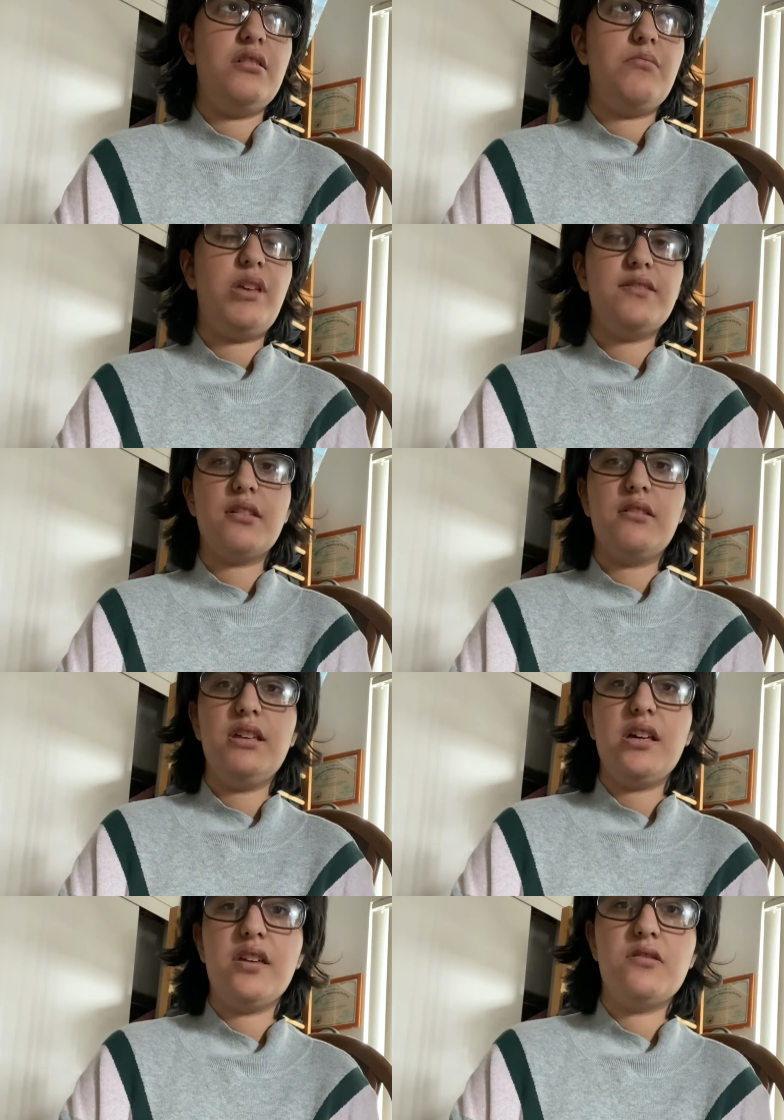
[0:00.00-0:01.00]

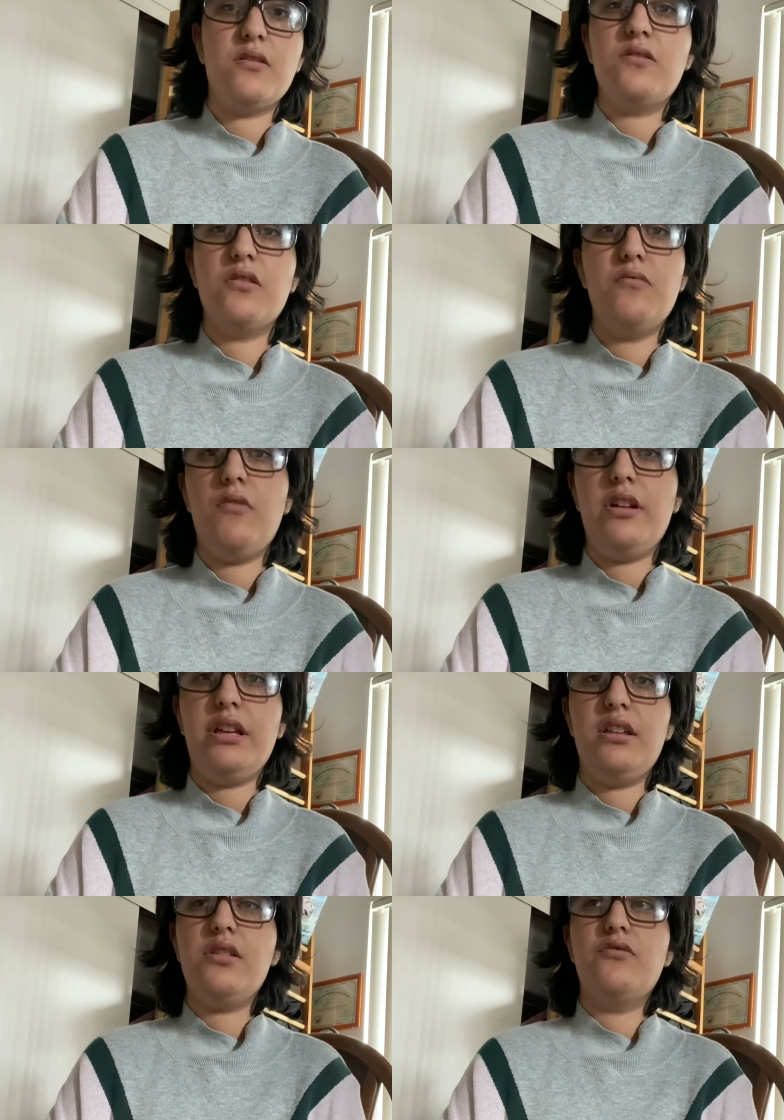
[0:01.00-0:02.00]
basically I just don't
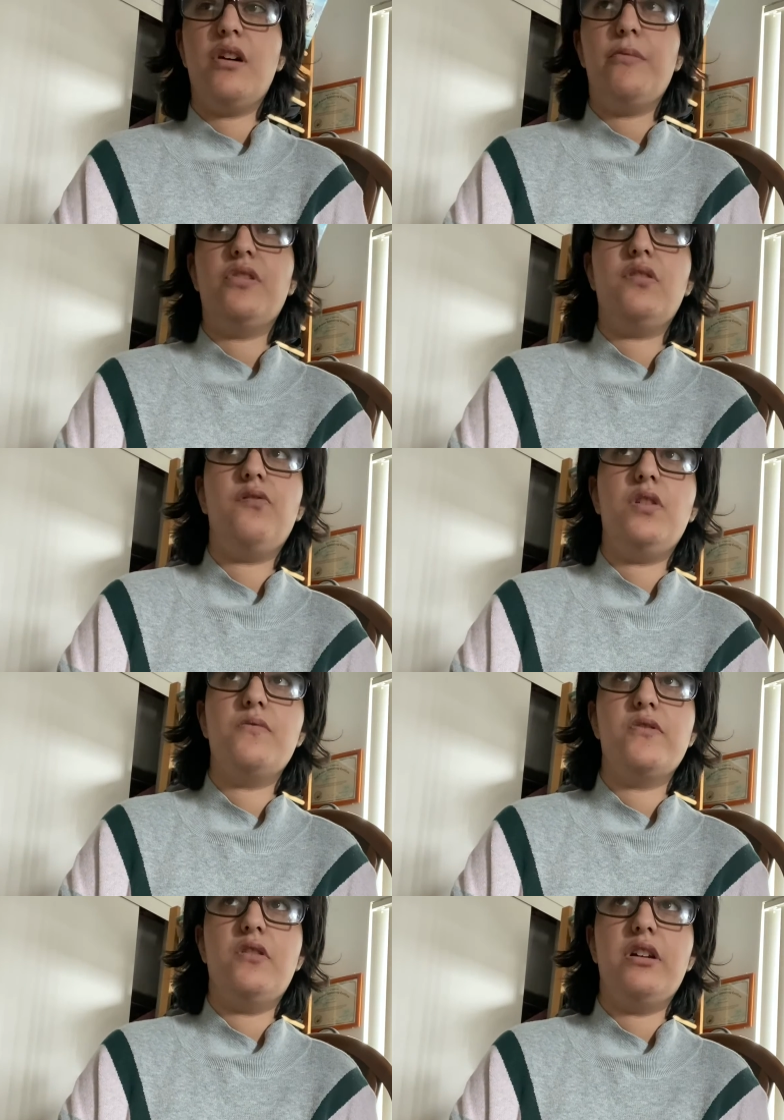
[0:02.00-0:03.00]
want any drama in the
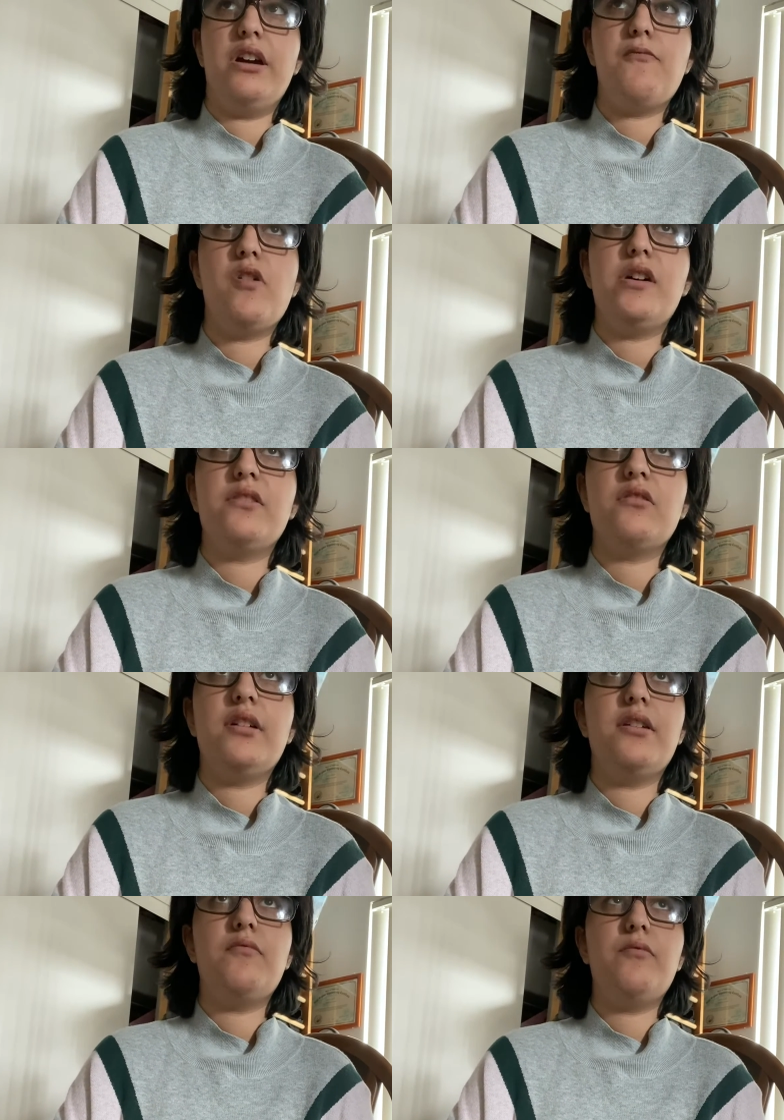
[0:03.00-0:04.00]
future. I
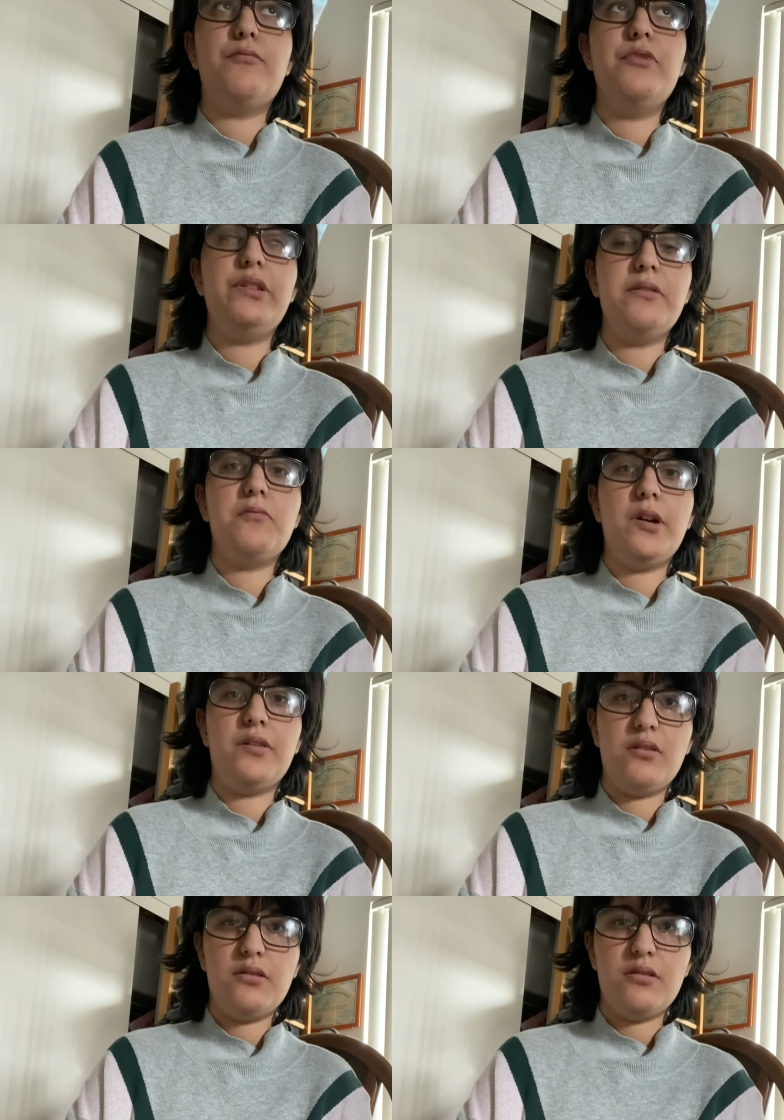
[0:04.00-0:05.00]
really
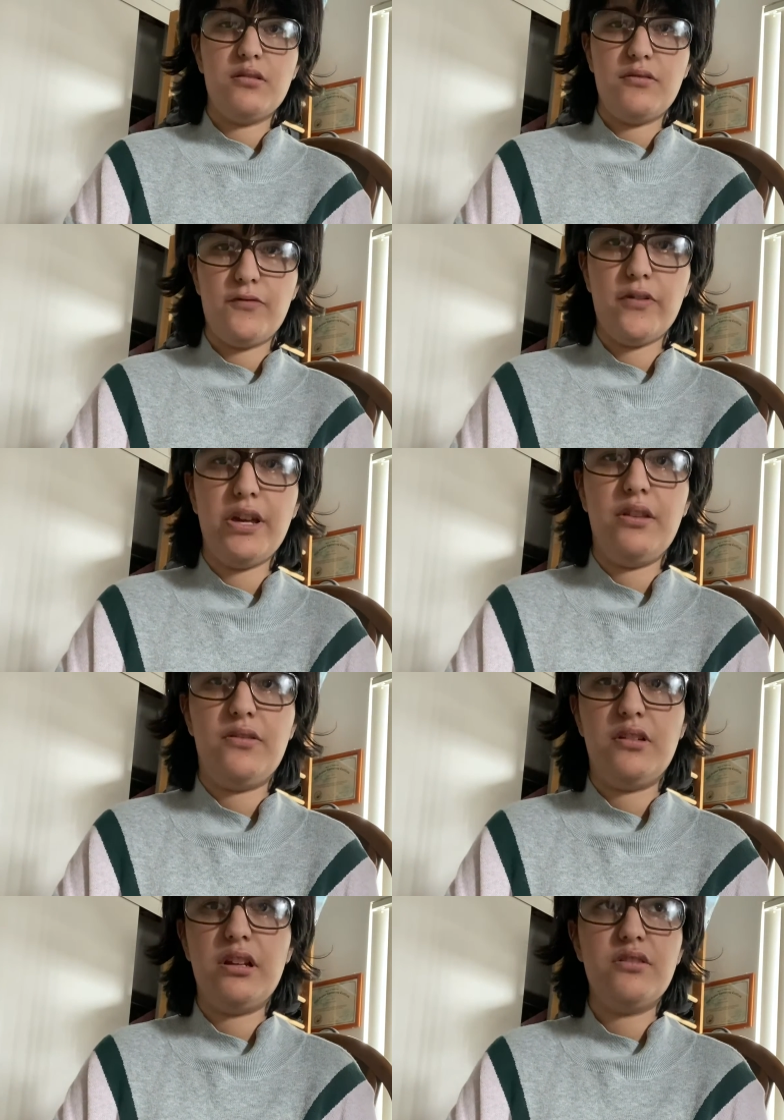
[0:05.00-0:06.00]
want
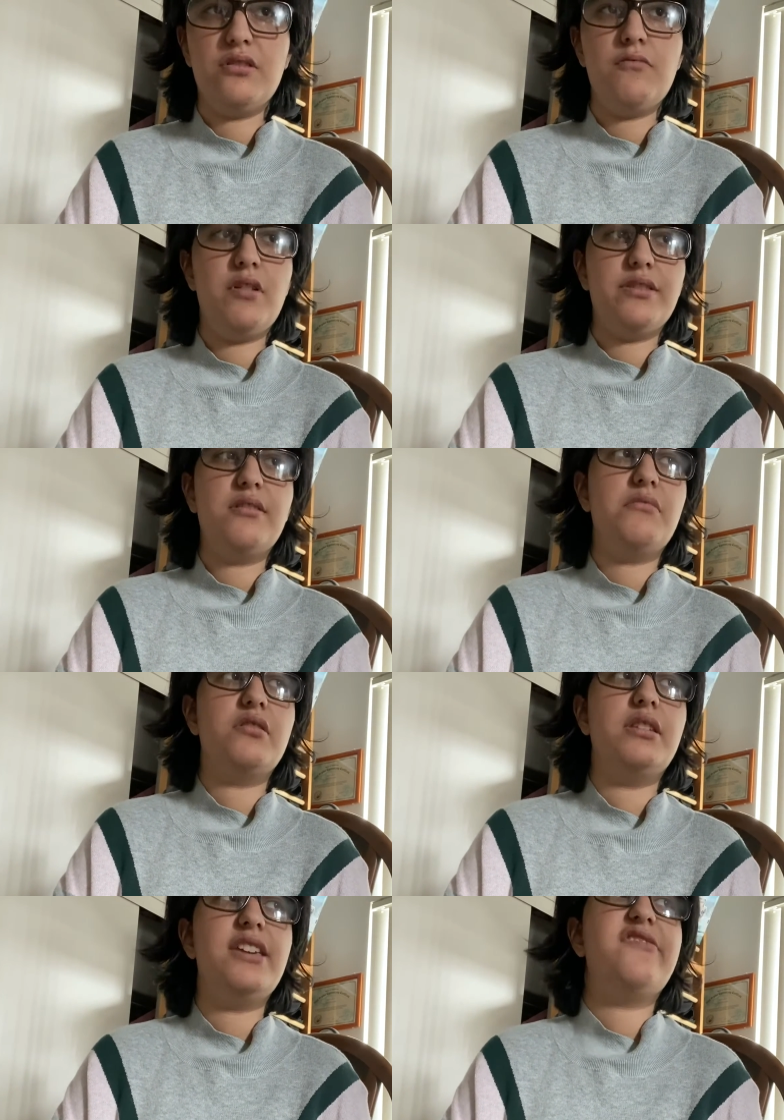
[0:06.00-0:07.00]
friends, and I don't want them to
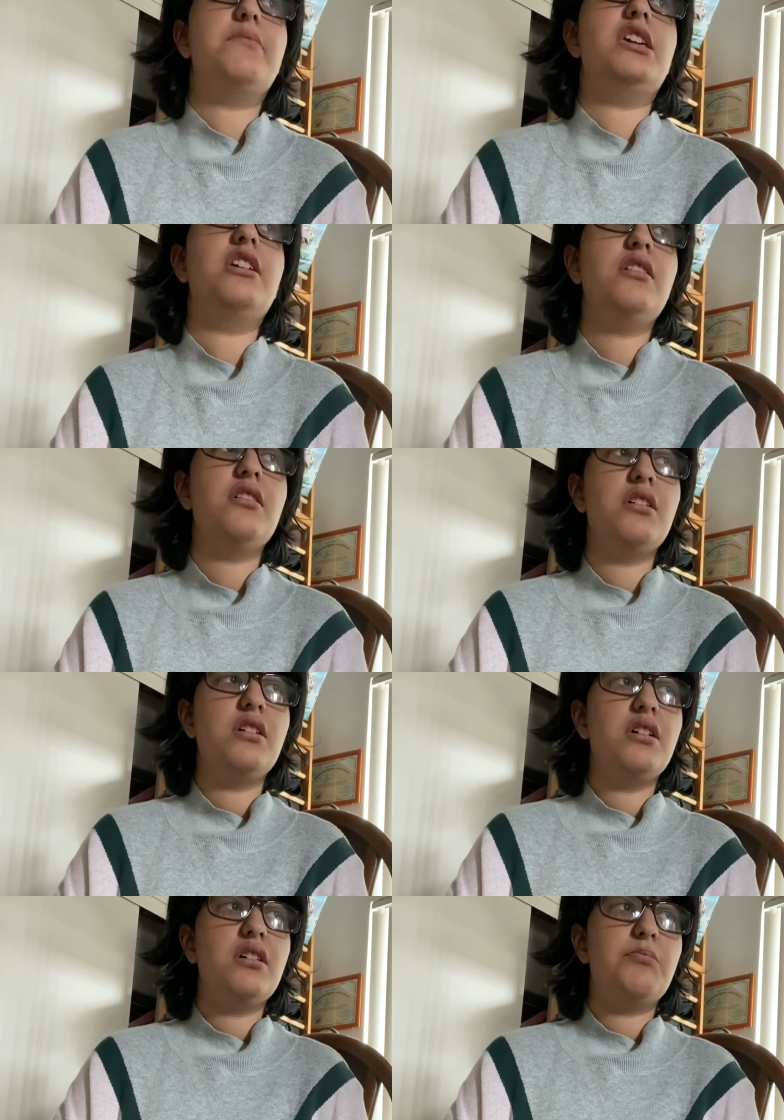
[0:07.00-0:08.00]
leave me,
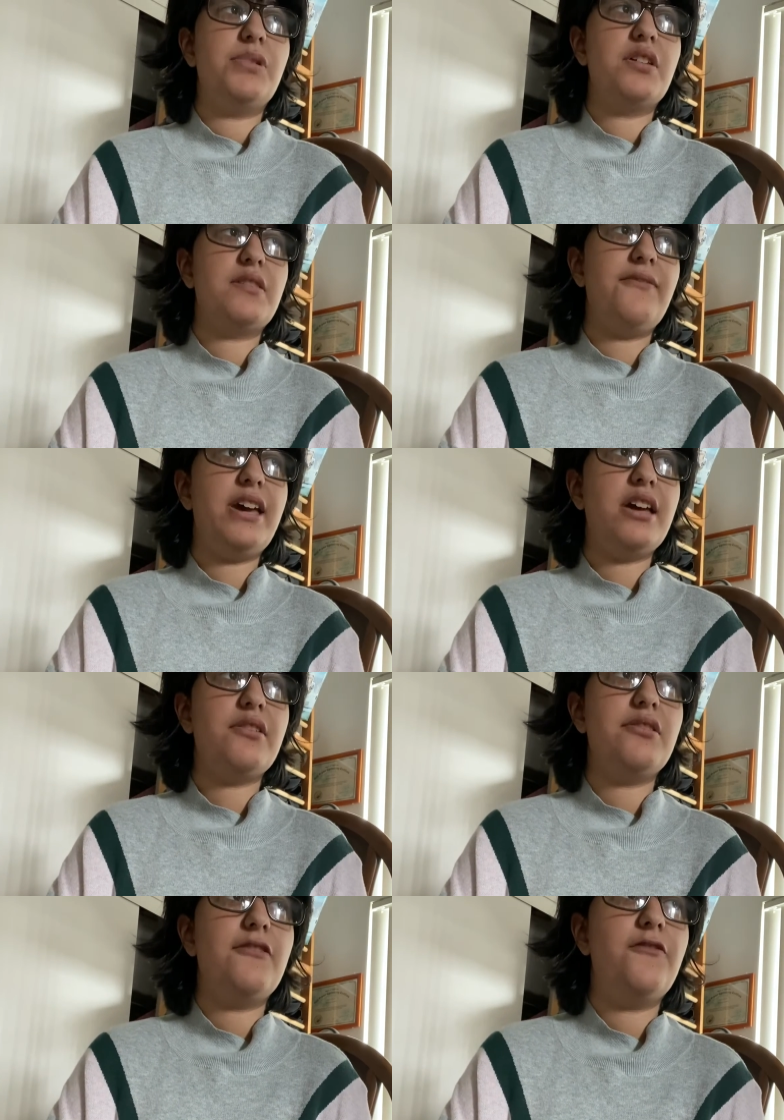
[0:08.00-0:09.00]
because I've had
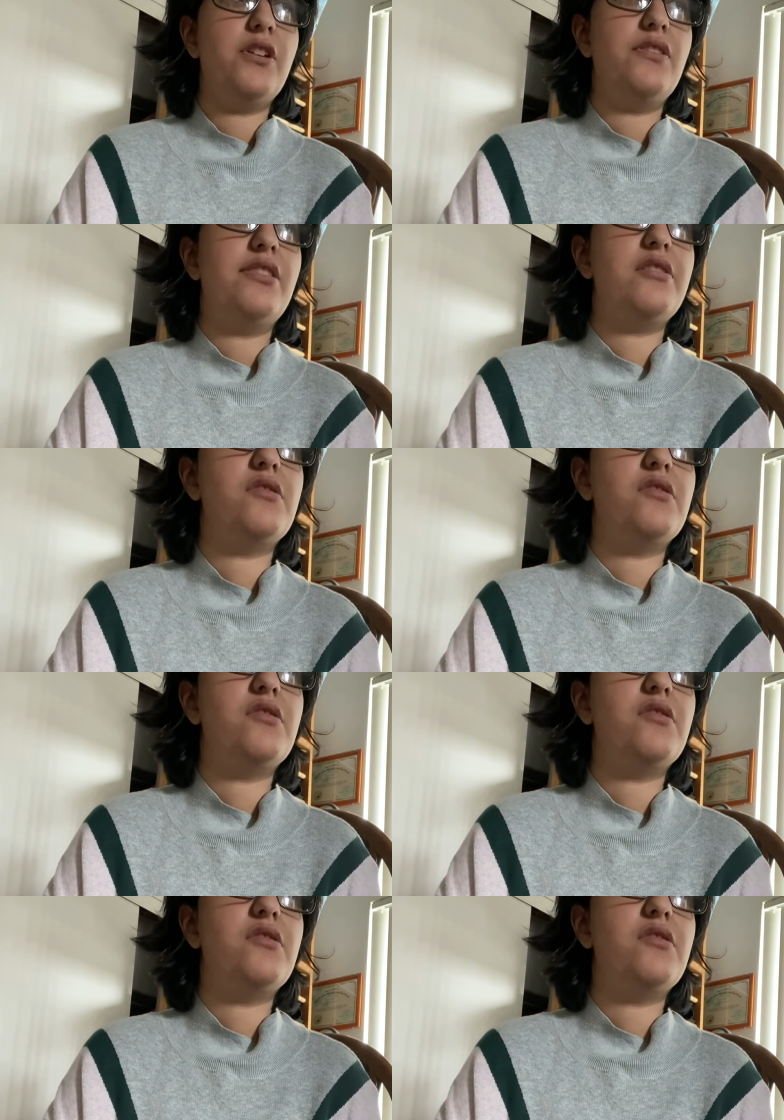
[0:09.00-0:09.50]
other friends that